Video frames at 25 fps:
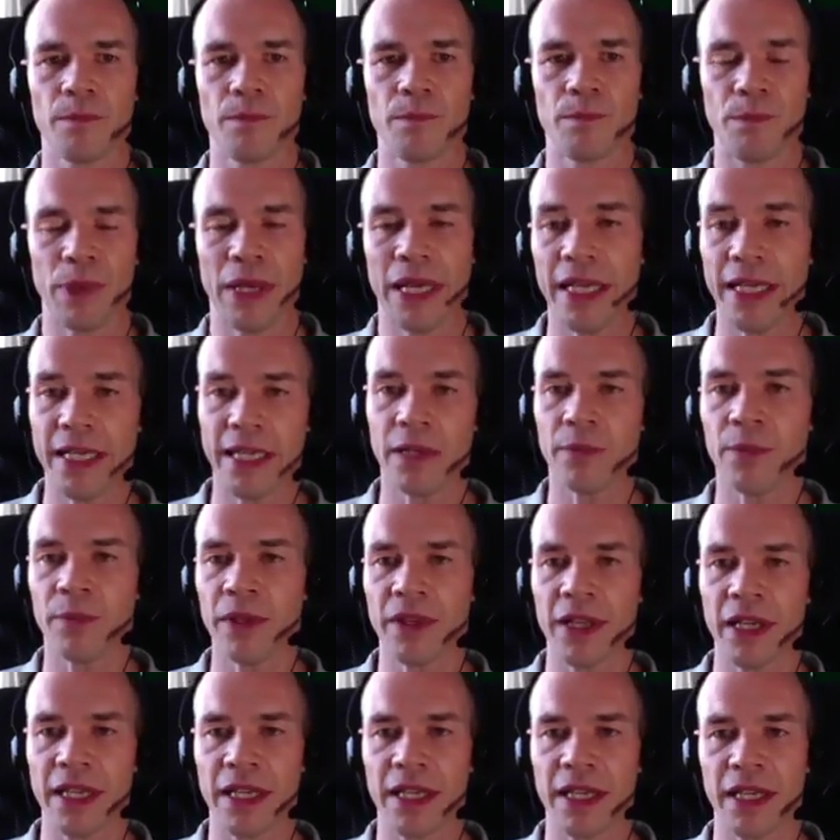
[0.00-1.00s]
peaking when
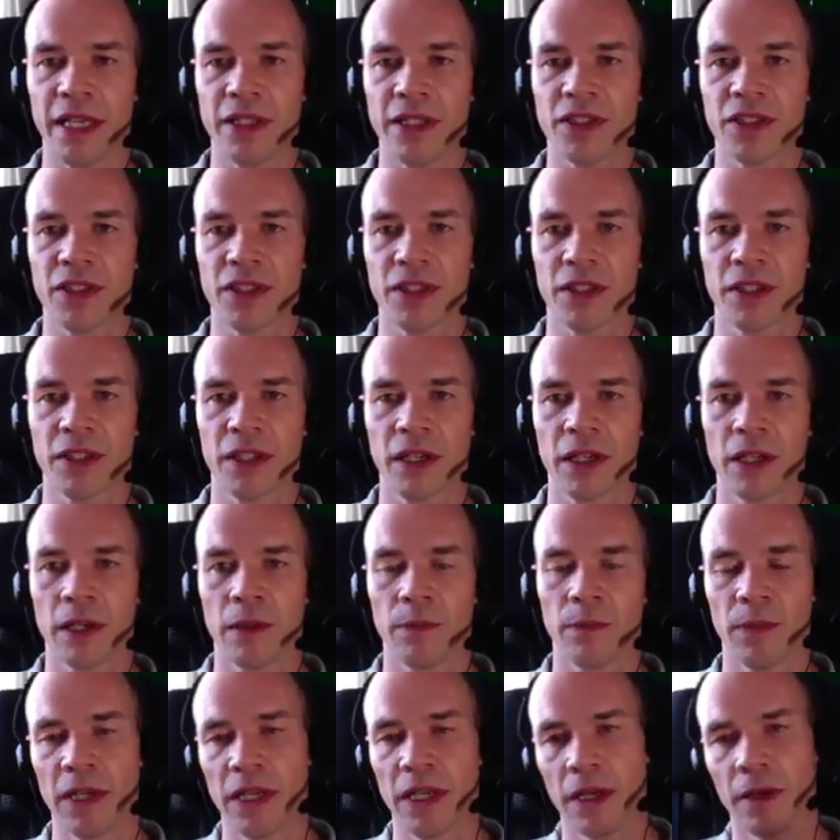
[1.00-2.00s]
they're kids
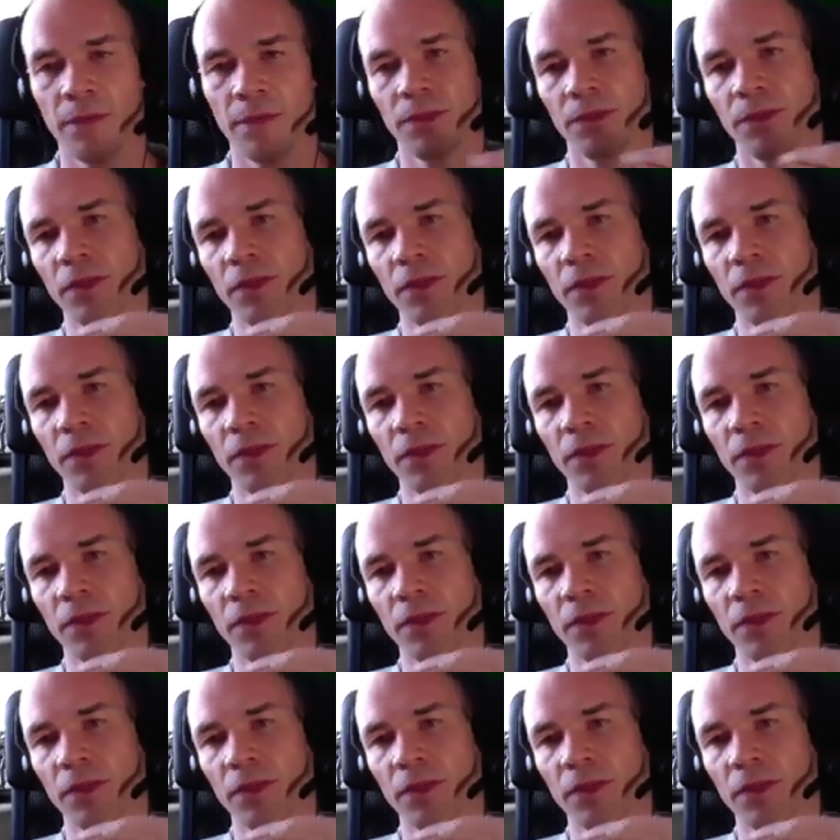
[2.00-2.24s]
become